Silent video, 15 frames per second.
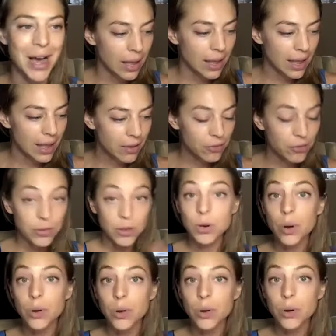if you
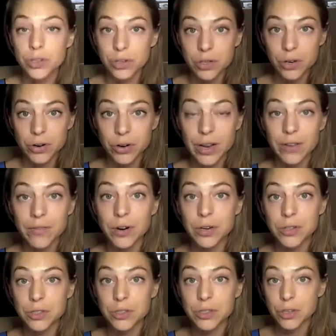know you're
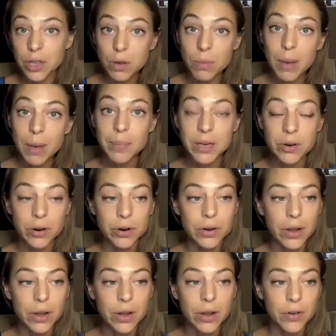neurodiverse or you think you might be
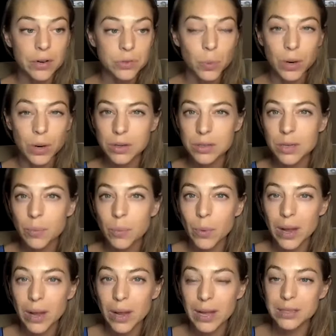neurodiverse what are some
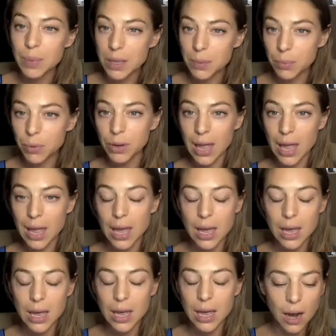ways that people
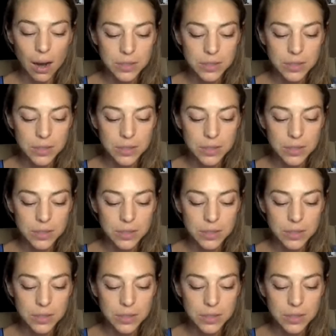can